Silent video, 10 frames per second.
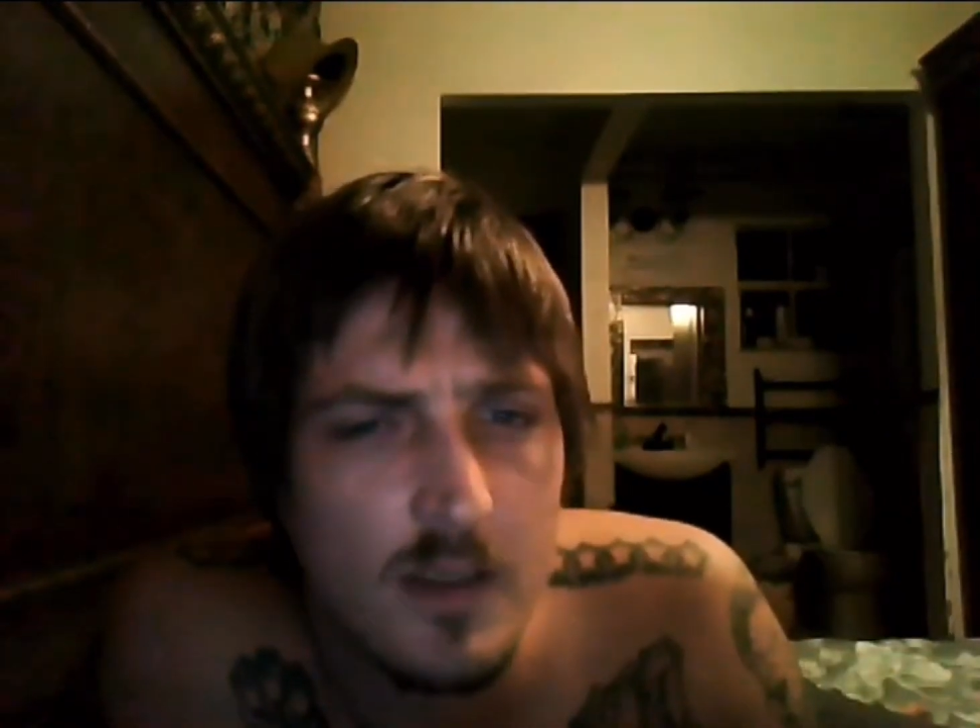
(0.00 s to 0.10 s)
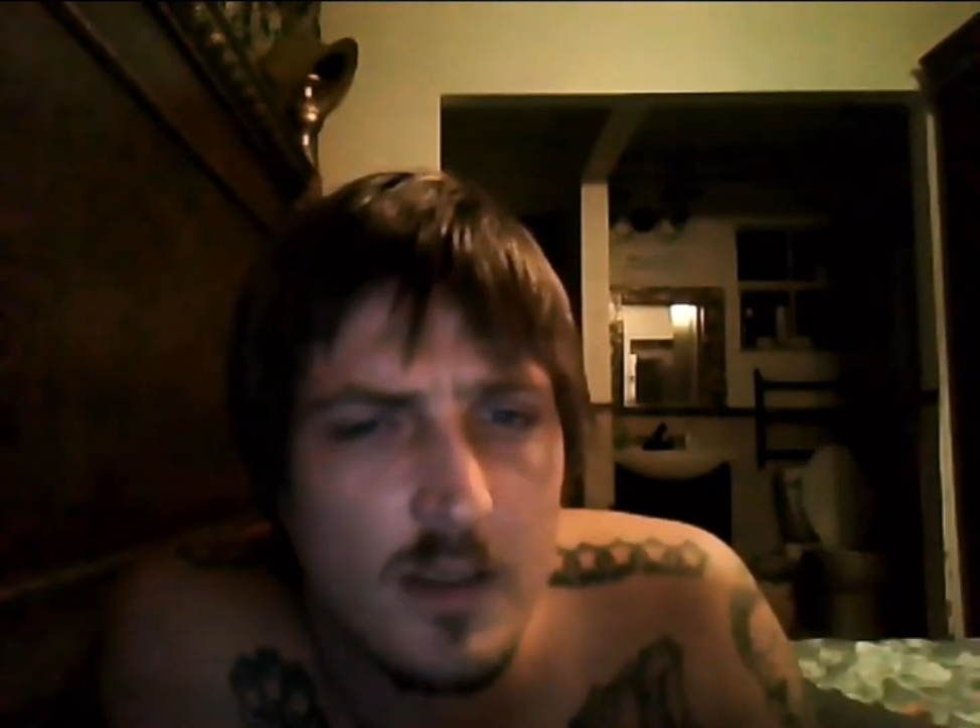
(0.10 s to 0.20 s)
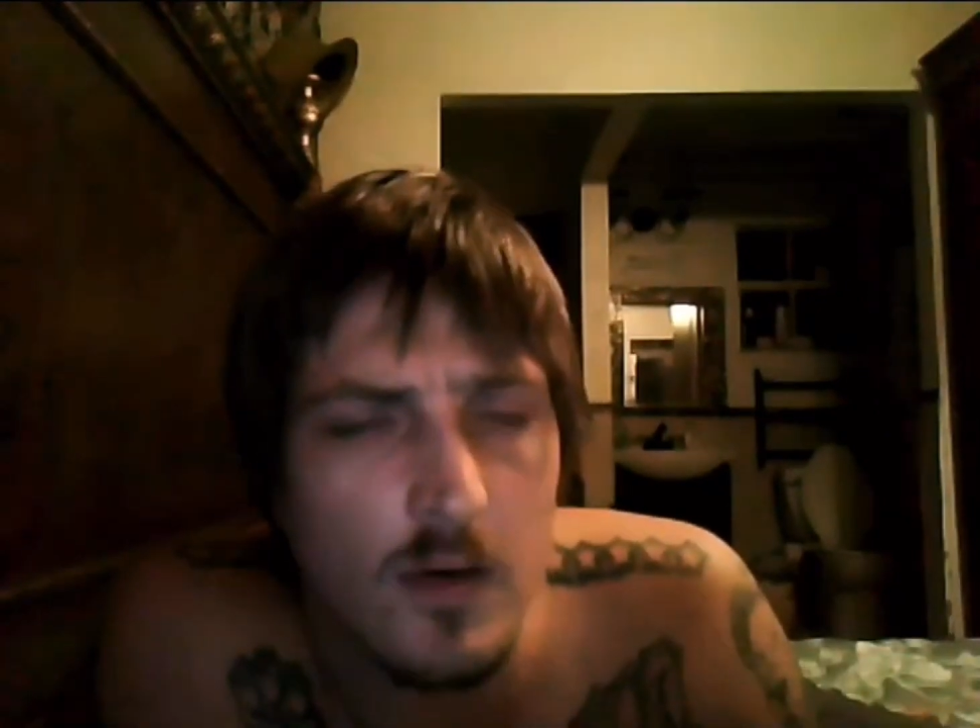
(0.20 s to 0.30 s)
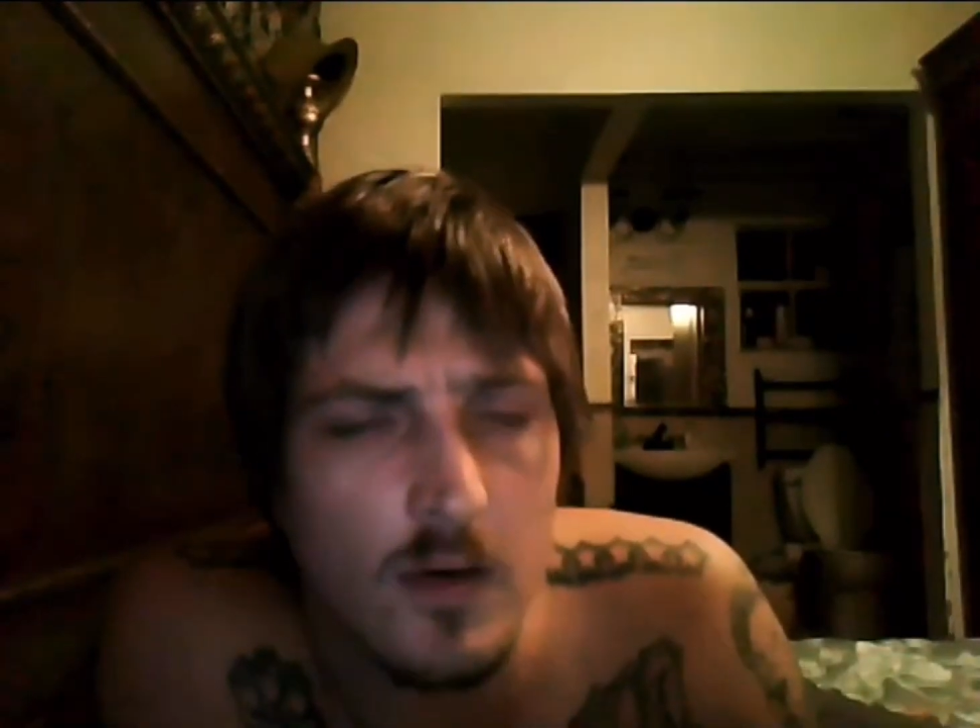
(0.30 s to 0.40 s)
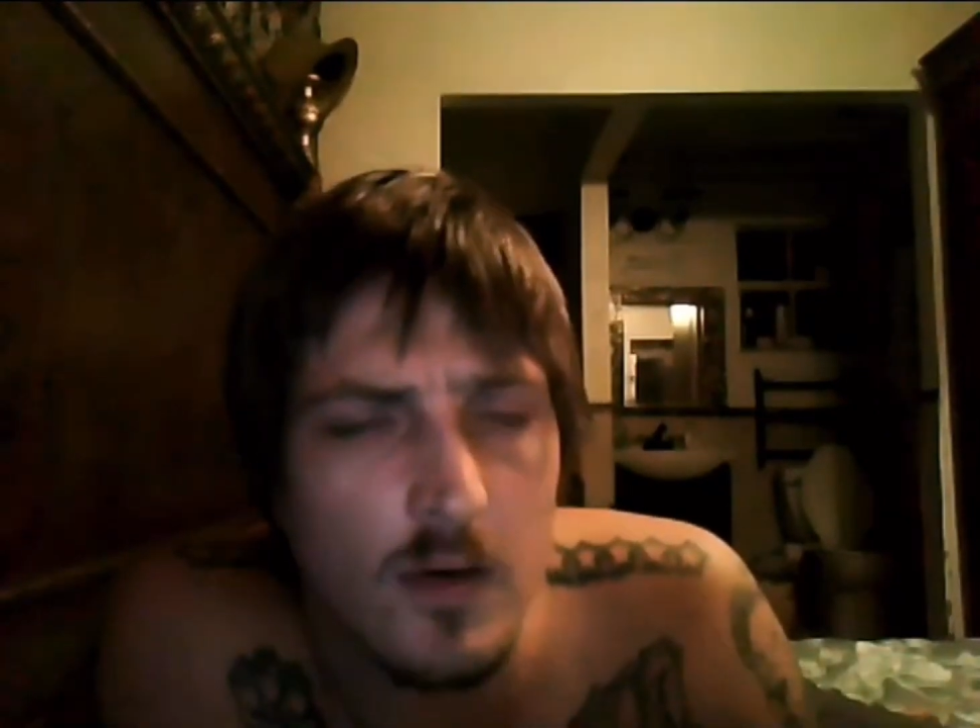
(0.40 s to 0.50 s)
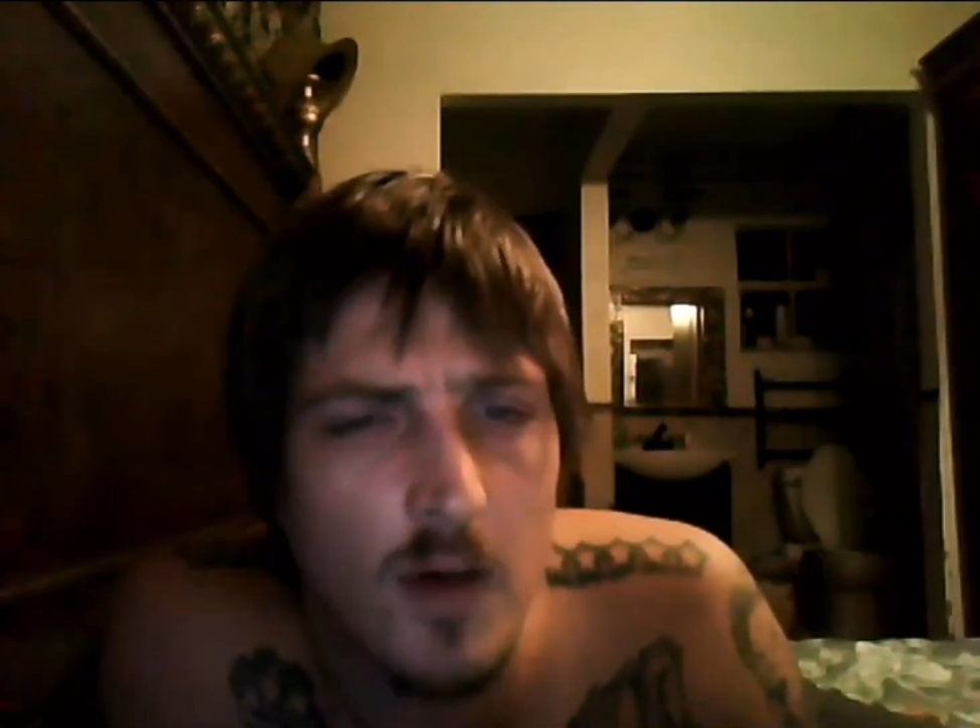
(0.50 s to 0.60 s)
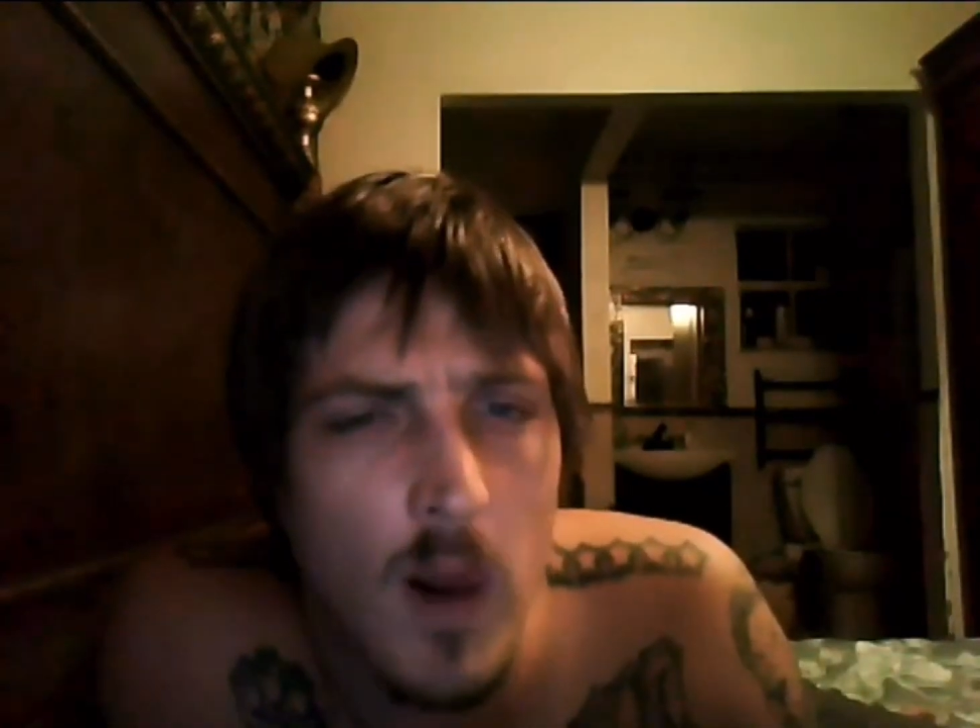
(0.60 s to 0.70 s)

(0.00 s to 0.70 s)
So